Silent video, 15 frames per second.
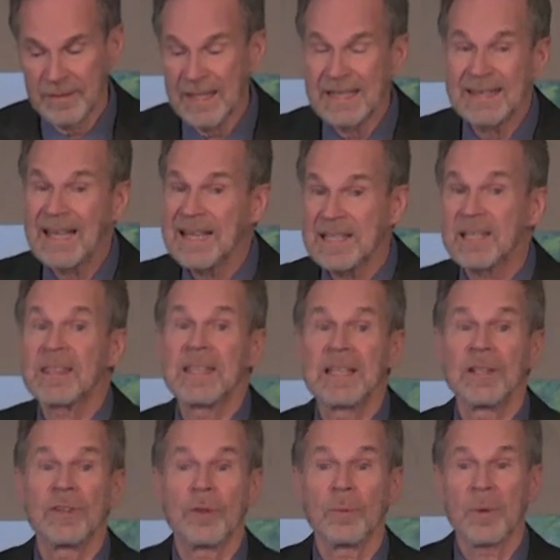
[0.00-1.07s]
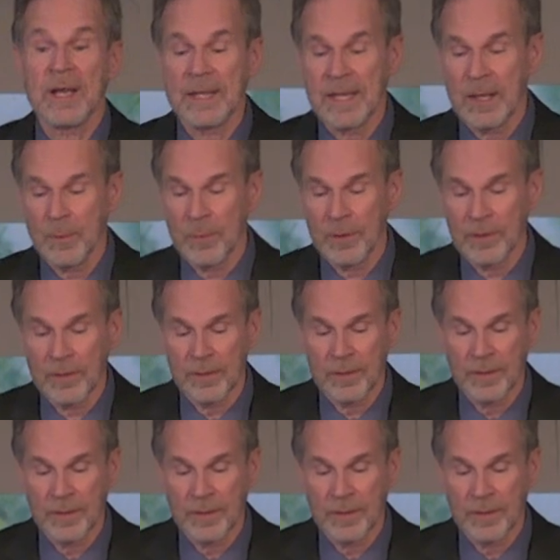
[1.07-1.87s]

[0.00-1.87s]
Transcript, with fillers: They liked things the way they were.